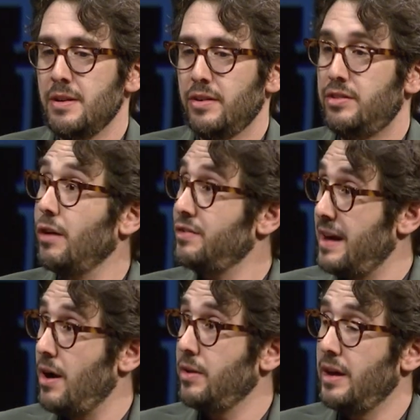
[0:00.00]
self
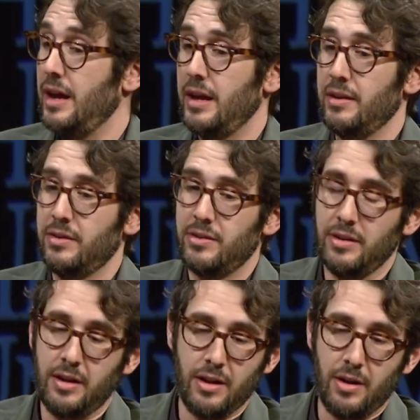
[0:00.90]
doubt and
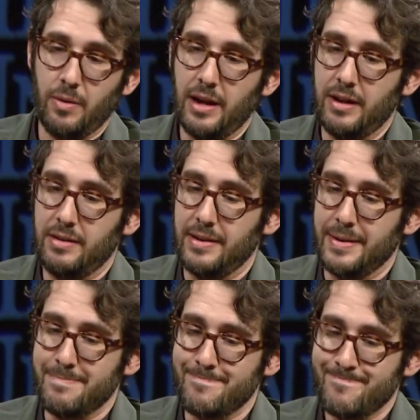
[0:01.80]
you know and
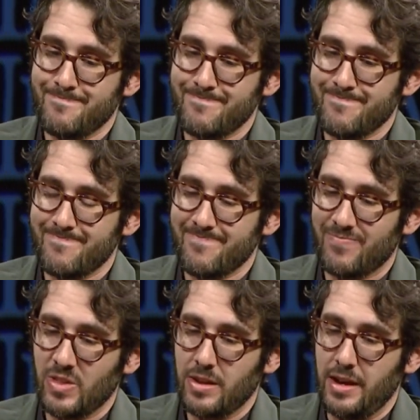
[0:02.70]
um,
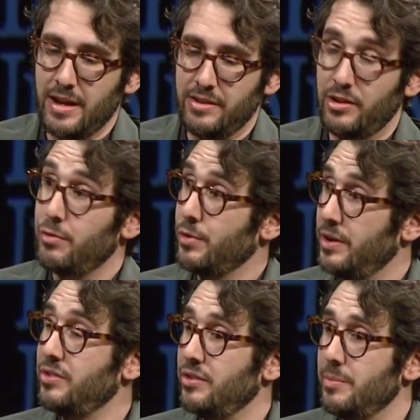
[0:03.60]
and self
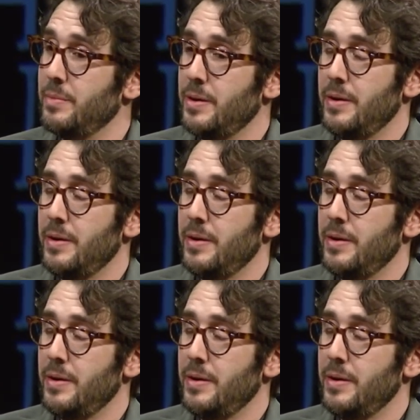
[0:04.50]
criticism.